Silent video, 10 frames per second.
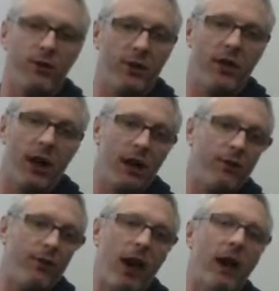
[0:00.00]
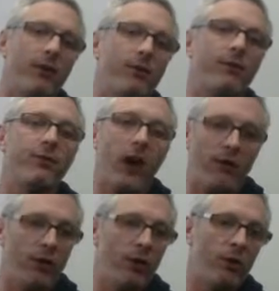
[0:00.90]
They got
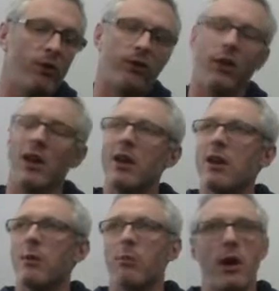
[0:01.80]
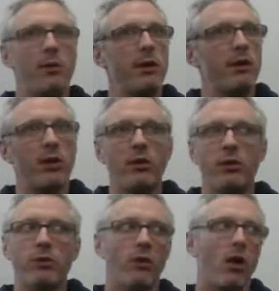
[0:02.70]
five Lukes, maybe a run,
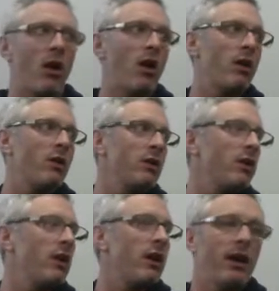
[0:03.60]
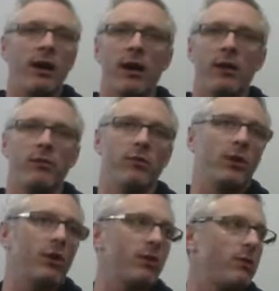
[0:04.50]

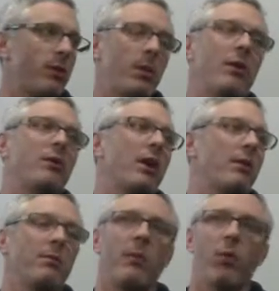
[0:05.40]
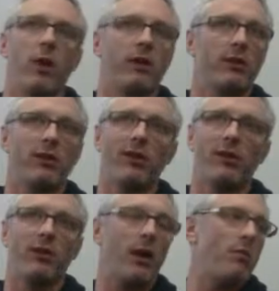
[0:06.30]
and some other random, whether it's
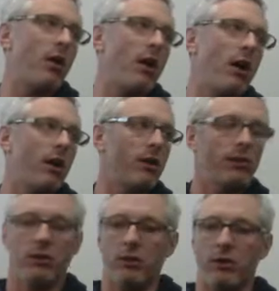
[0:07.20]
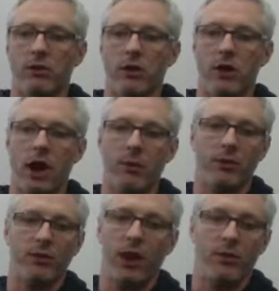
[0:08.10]
escape pod or hyper
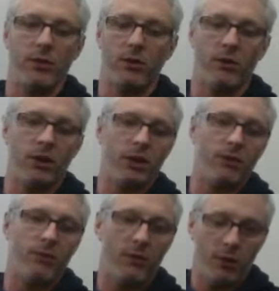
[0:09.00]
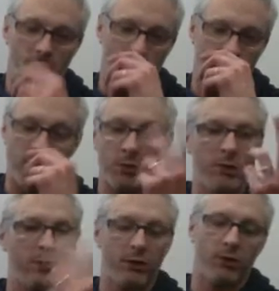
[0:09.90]
escape or a few
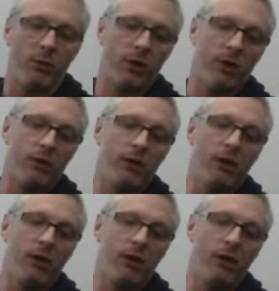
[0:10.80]
maneuvers or whatnot.